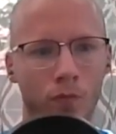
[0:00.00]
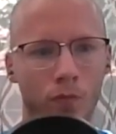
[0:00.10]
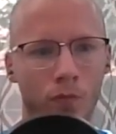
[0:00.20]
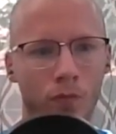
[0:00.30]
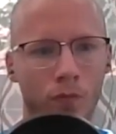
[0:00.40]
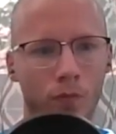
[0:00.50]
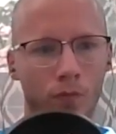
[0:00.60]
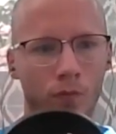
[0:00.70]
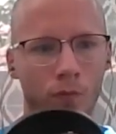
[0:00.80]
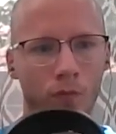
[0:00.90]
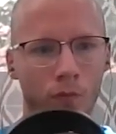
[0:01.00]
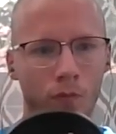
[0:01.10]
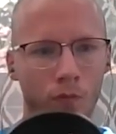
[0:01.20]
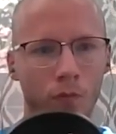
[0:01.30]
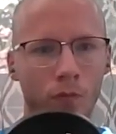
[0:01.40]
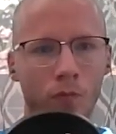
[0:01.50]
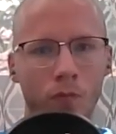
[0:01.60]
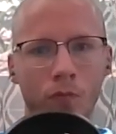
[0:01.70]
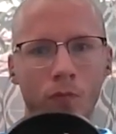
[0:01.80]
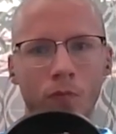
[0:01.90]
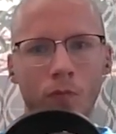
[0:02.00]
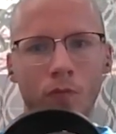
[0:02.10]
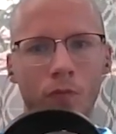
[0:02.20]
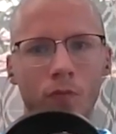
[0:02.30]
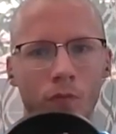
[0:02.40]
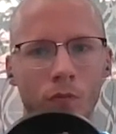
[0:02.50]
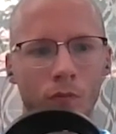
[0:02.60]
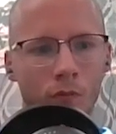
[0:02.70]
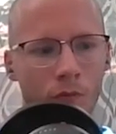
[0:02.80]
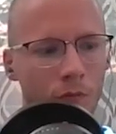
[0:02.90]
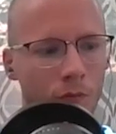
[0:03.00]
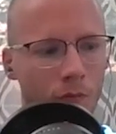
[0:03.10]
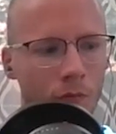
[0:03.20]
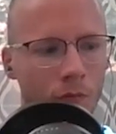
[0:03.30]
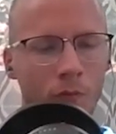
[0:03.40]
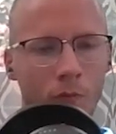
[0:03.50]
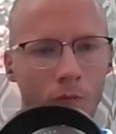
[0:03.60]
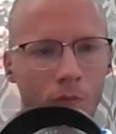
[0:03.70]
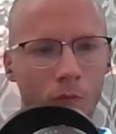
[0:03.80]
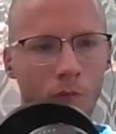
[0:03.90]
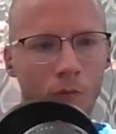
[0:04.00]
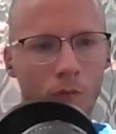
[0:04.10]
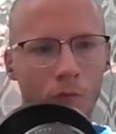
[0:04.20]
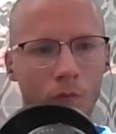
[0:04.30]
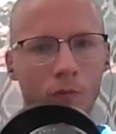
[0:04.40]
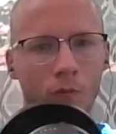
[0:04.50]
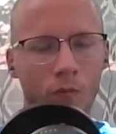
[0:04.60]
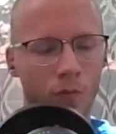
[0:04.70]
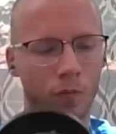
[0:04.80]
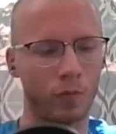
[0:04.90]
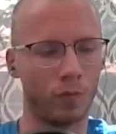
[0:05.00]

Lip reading: No words are spoken by the person on screen.